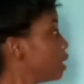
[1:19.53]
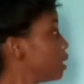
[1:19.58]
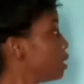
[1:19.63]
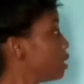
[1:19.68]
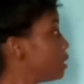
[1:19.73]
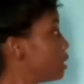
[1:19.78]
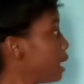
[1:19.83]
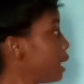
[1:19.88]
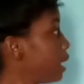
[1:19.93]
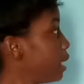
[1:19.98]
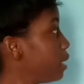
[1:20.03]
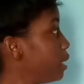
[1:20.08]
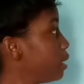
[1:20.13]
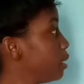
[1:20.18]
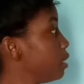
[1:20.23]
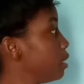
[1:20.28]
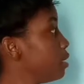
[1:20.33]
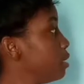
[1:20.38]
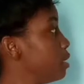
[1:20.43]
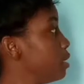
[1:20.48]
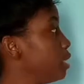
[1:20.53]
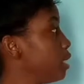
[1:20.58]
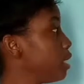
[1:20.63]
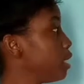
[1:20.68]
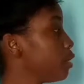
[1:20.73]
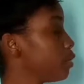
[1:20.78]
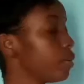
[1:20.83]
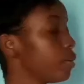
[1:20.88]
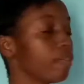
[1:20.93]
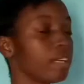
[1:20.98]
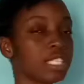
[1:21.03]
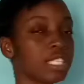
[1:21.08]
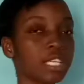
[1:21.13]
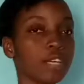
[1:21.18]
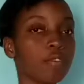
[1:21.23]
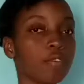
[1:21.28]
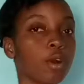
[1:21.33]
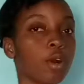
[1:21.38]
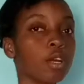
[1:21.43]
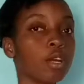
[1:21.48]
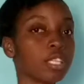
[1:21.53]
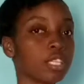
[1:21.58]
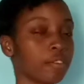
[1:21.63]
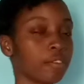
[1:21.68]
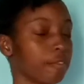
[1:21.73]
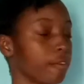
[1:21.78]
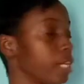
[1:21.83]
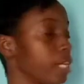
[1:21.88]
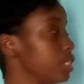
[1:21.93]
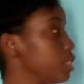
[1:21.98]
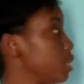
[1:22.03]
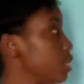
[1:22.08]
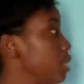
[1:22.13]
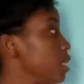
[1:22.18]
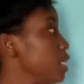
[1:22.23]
then the derivative or the differential